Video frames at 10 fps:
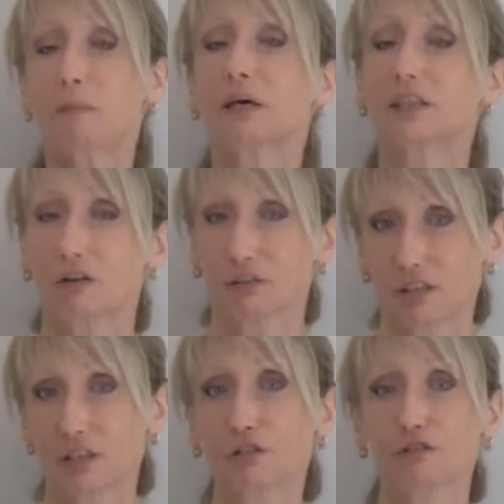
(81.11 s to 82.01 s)
But there are
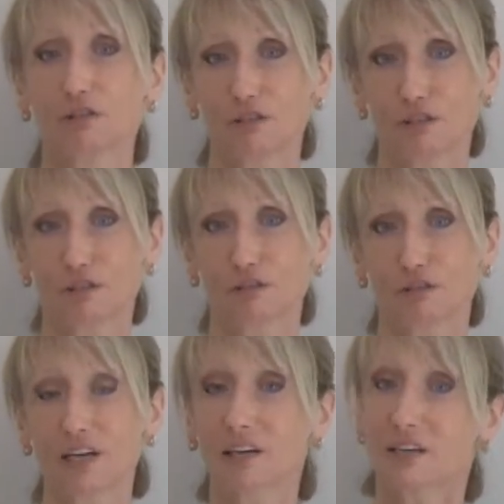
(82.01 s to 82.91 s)
things you can do,
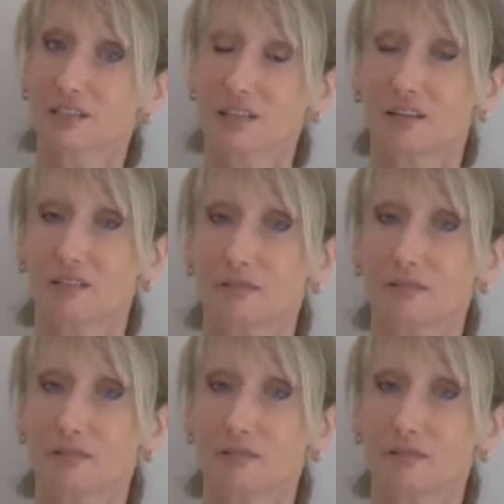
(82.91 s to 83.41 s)
like I said,